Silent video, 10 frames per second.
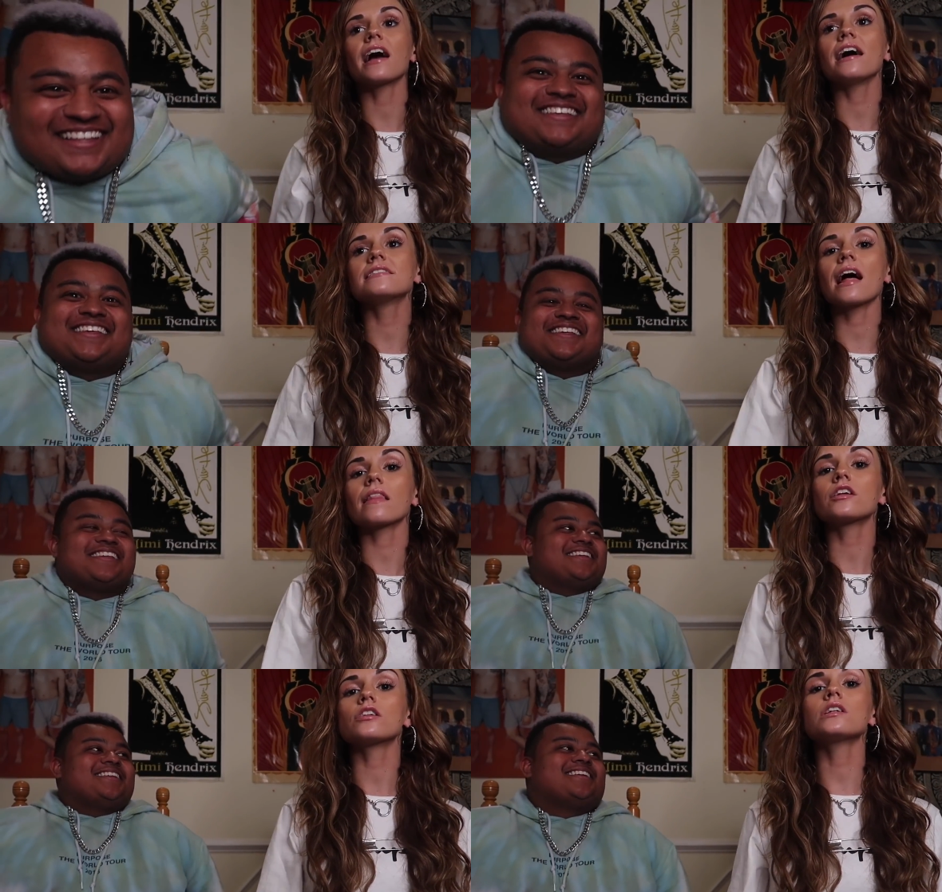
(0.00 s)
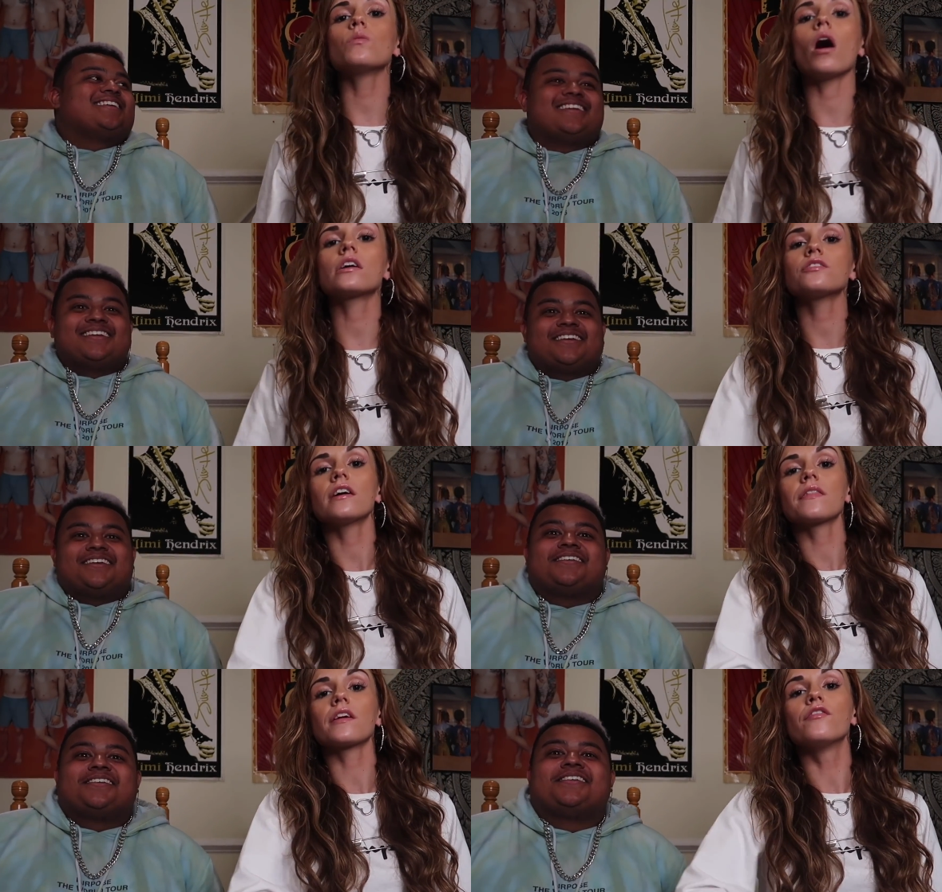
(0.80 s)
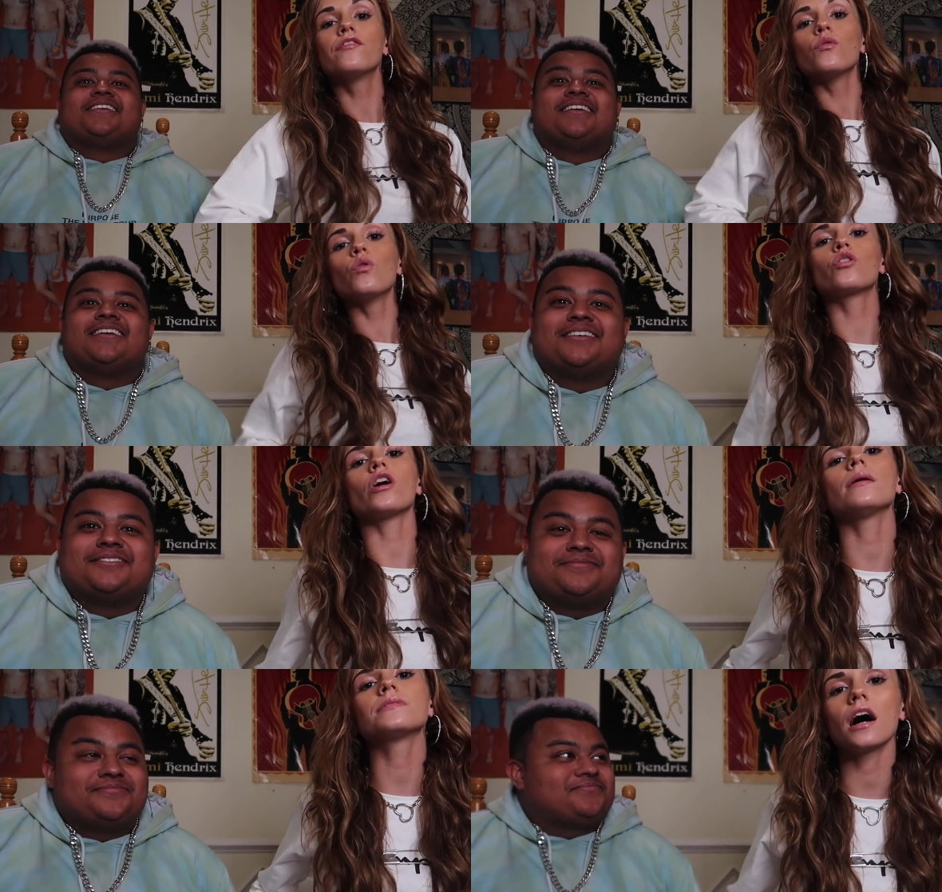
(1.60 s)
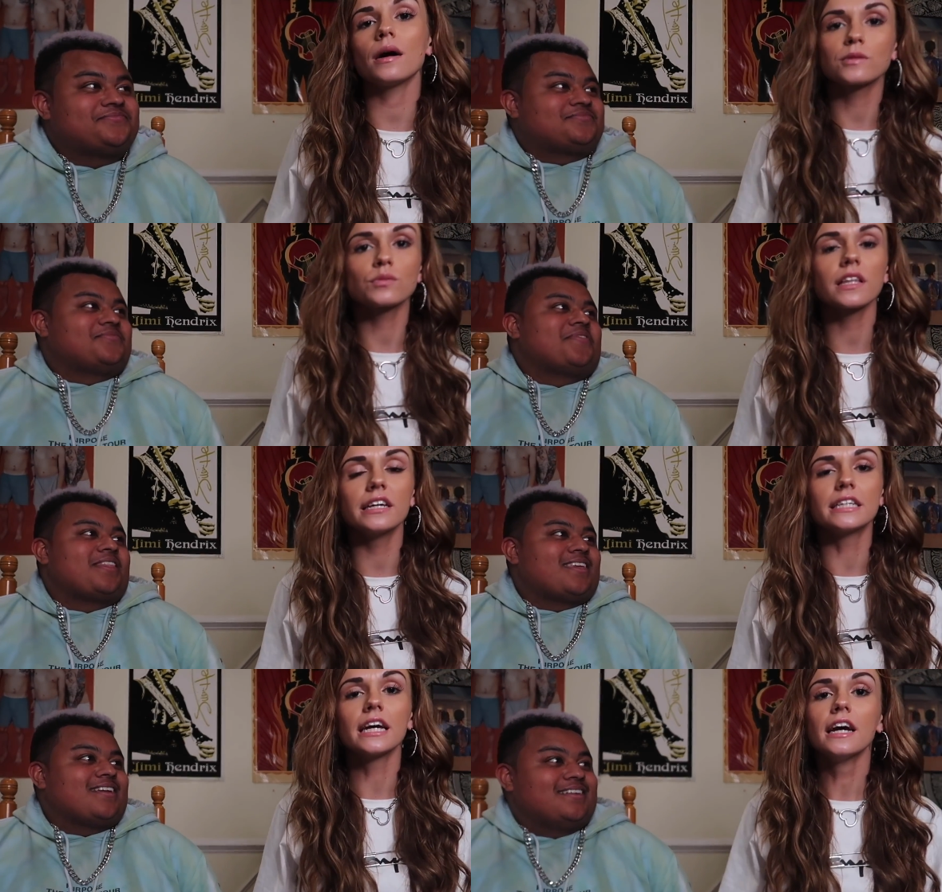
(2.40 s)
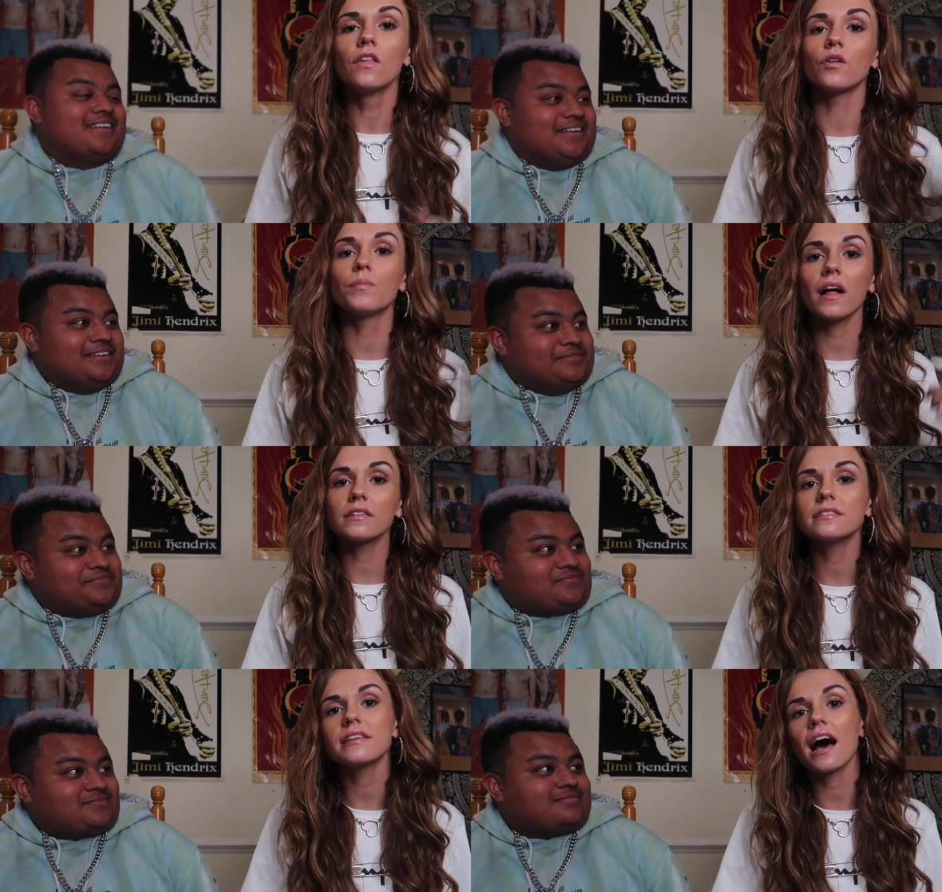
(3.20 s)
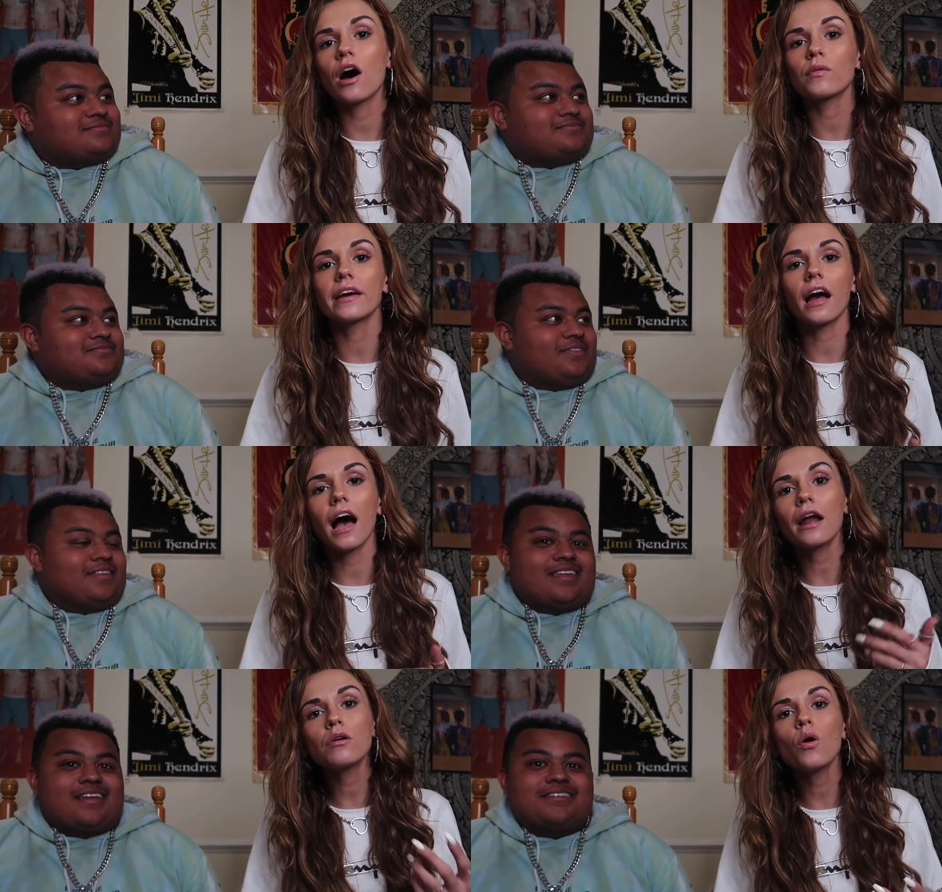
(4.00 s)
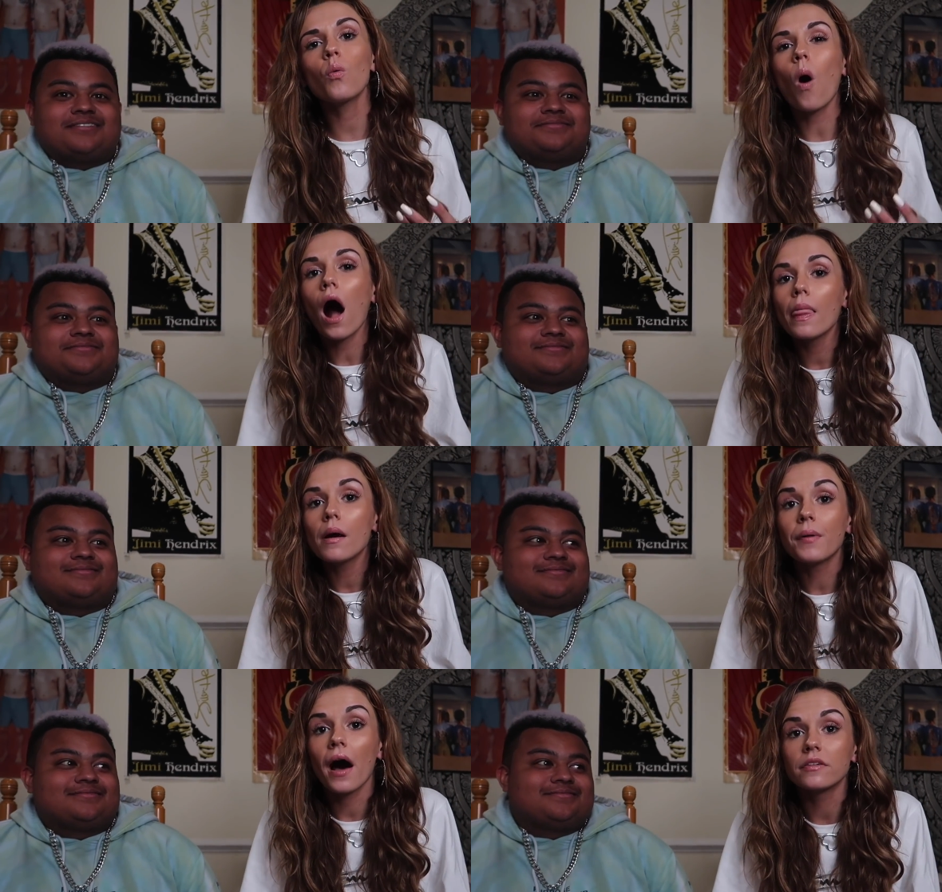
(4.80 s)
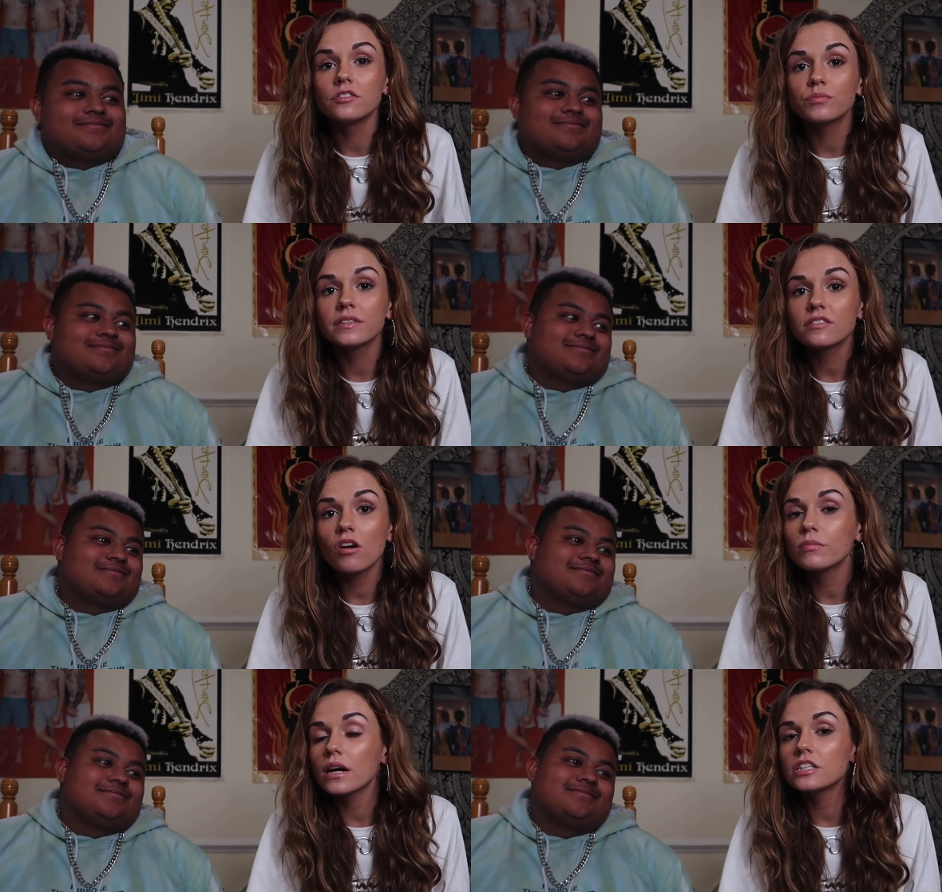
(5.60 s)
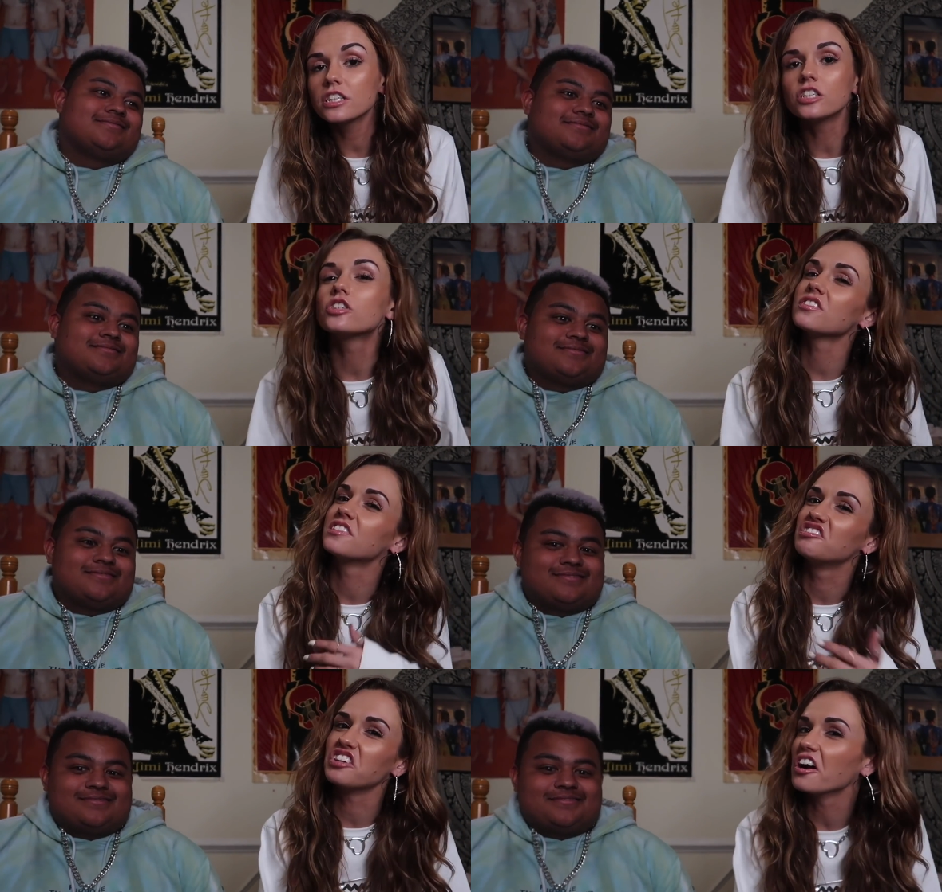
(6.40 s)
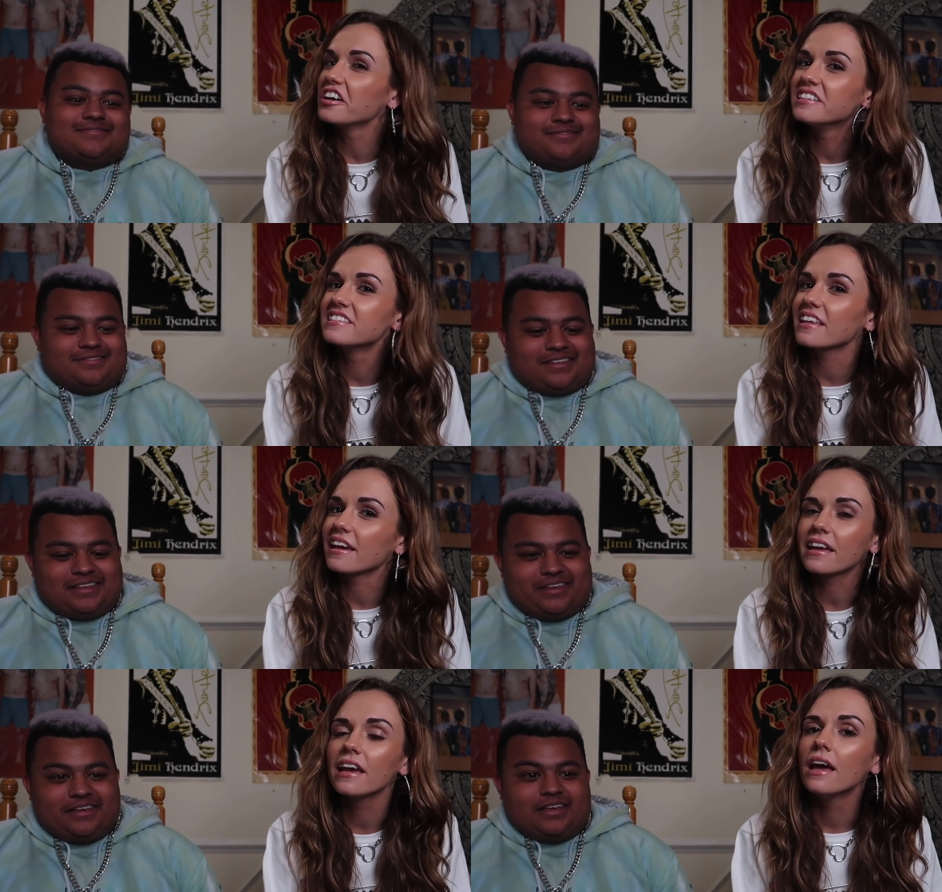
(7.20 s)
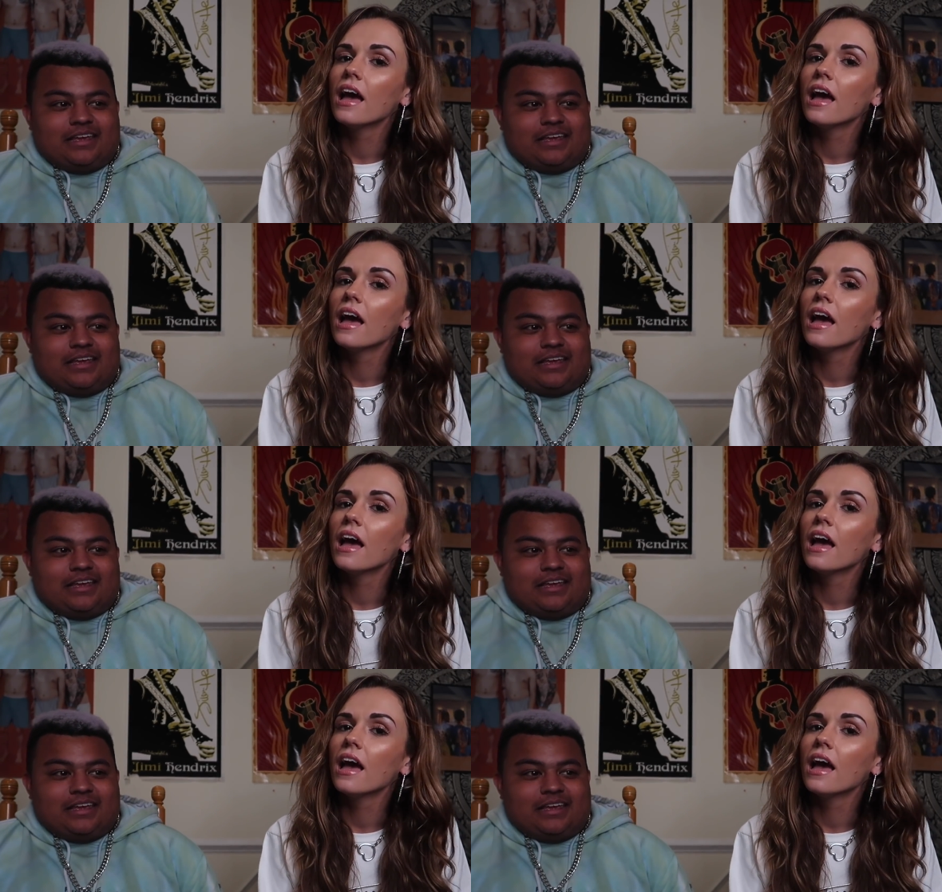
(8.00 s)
Speaker 1: the guys that literally walked around in like full crop tops with like their bellies out. Like, I don't know why that bothers me so much. It just does. Like,